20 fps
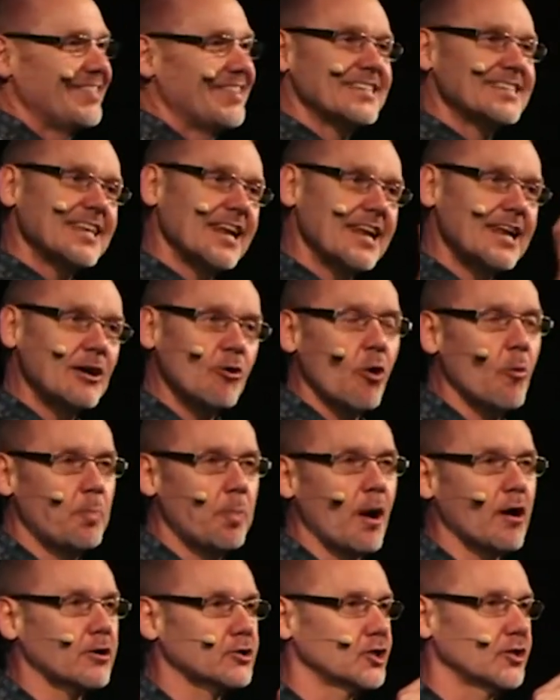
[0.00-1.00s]
there's a little
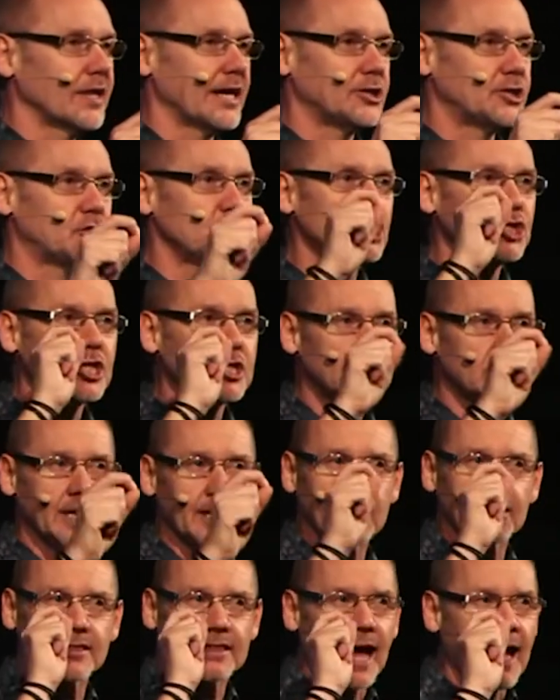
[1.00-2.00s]
box on there just to
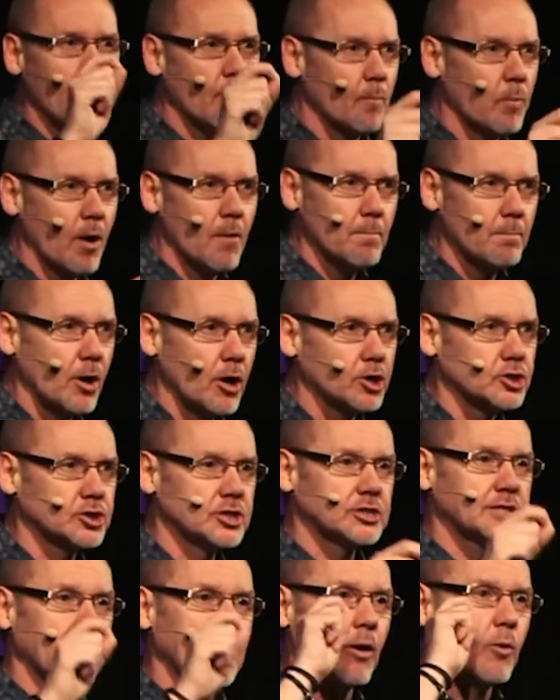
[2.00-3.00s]
tick that one box
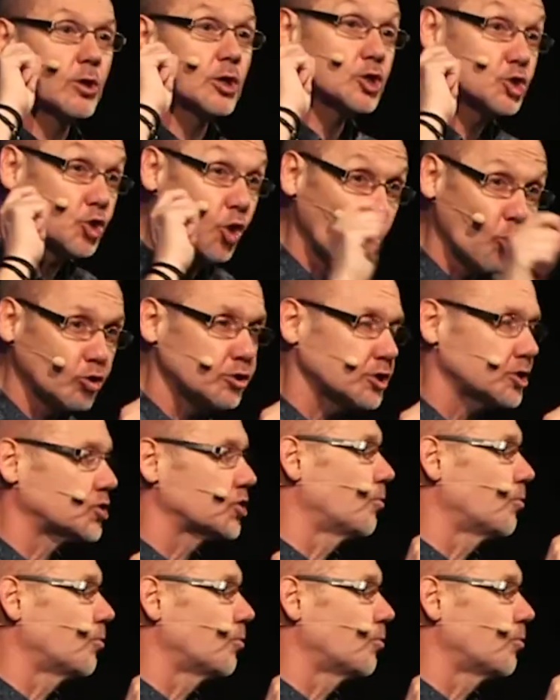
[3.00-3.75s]
to say, I want to talk to